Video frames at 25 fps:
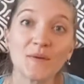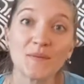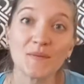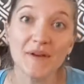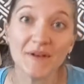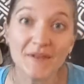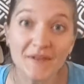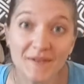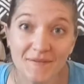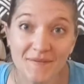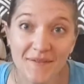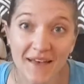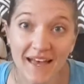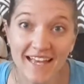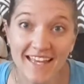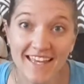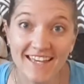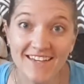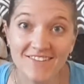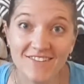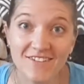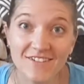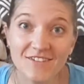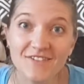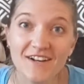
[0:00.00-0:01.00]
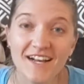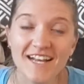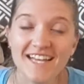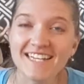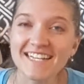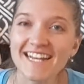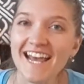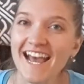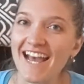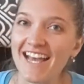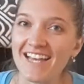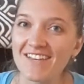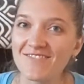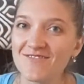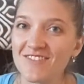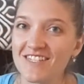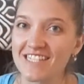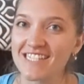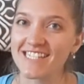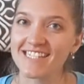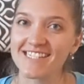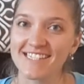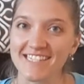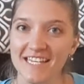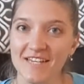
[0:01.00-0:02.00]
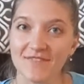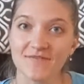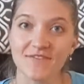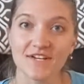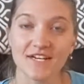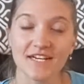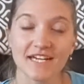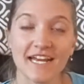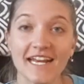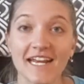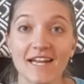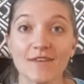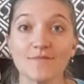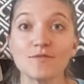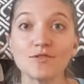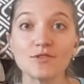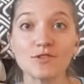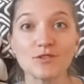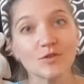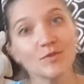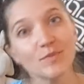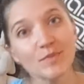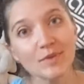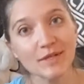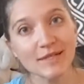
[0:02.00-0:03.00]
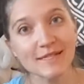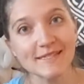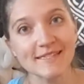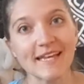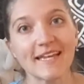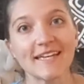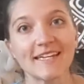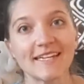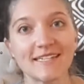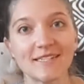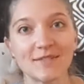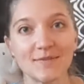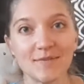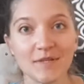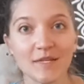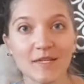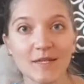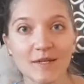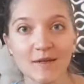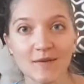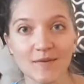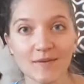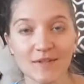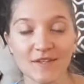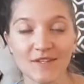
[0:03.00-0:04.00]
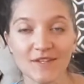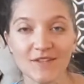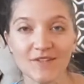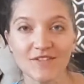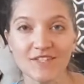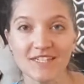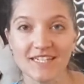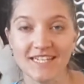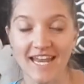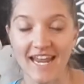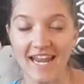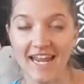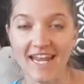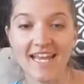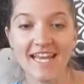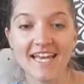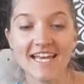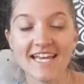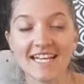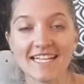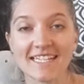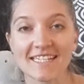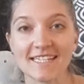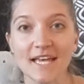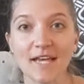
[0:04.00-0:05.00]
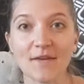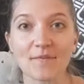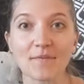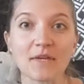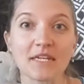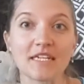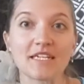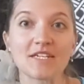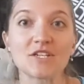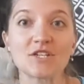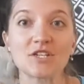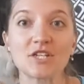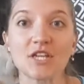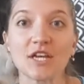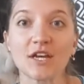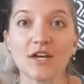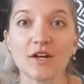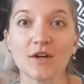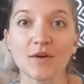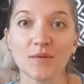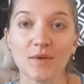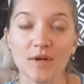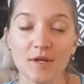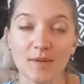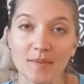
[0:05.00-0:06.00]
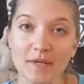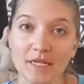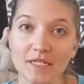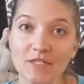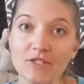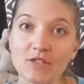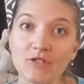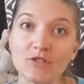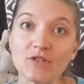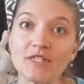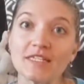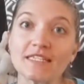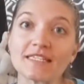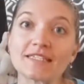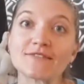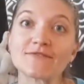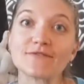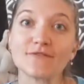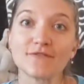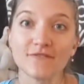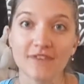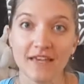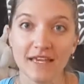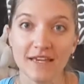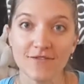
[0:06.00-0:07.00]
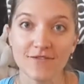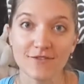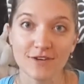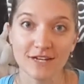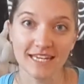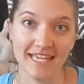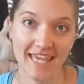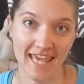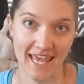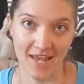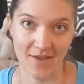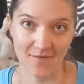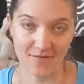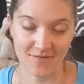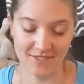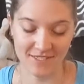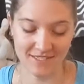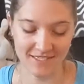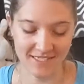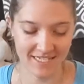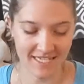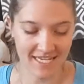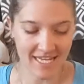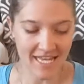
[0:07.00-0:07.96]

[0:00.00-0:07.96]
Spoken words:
Welcome back everyone. I'm Mrs. Lambert and I'm super excited to be here with you today because I'm going to share one of my students' favorite games.